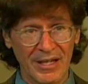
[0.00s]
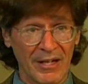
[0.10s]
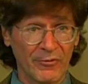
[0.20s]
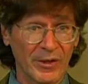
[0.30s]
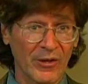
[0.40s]

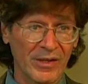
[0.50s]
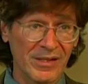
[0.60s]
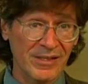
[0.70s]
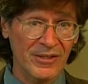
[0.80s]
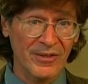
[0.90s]
If we don't
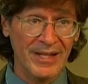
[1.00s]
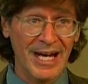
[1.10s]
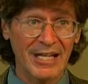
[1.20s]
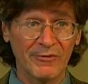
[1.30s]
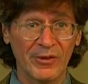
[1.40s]
consider
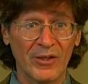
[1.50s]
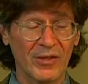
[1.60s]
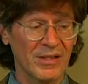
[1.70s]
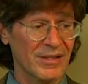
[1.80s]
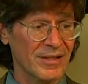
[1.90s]
that, if we don't
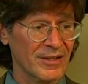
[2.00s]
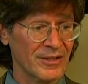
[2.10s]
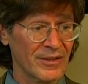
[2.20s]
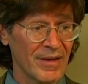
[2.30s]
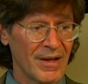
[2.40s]

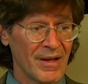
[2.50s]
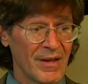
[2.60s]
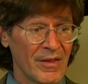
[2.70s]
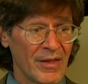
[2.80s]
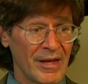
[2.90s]
consider
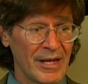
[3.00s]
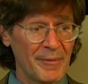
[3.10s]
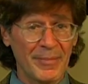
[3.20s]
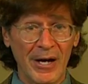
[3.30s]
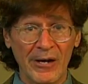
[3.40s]

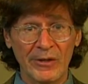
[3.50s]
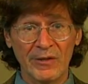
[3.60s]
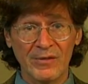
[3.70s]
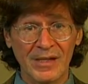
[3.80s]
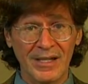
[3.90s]

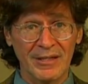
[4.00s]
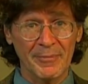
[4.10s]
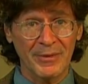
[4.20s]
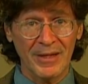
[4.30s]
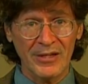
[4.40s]
imperatives like the
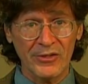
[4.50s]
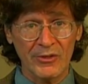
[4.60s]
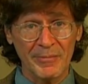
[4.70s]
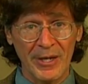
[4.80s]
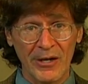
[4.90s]
pleasure
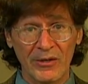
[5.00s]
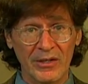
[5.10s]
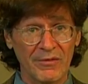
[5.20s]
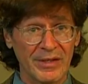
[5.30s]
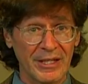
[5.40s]

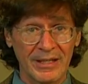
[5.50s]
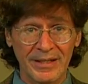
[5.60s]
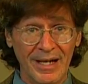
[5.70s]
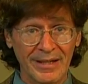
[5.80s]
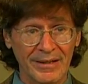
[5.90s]
imperative and the
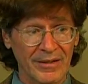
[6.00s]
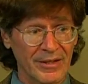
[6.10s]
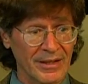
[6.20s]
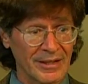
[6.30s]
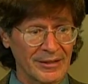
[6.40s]
hedonic,
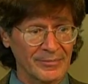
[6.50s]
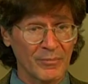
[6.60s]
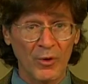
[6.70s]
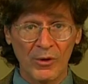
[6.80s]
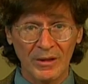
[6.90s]
the um,
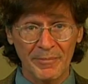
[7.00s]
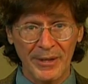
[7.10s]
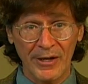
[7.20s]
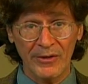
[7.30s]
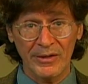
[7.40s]
moral
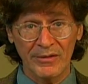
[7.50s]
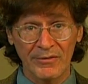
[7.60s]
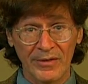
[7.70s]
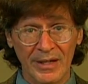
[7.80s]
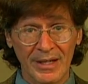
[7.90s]
imperative,
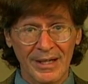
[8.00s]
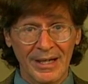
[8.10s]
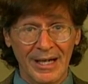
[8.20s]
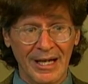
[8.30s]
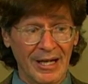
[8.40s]

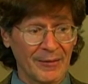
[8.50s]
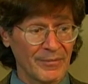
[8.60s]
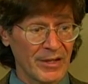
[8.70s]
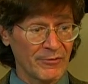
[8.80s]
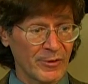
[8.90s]
um,
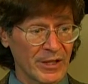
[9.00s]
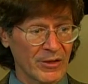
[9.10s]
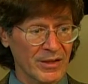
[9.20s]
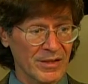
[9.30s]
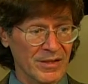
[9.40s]
if we don't
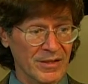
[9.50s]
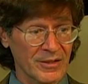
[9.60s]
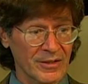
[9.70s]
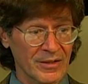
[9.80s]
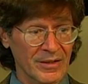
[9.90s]

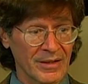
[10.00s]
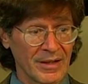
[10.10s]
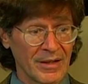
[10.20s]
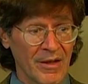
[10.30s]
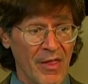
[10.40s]
consider
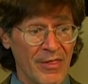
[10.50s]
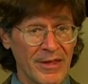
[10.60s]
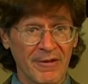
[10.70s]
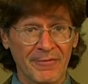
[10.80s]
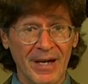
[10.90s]
the
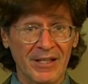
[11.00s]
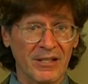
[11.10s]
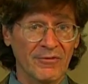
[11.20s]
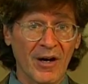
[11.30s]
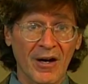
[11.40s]
effects
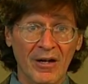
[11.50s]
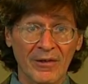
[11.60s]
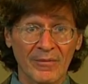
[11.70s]
of our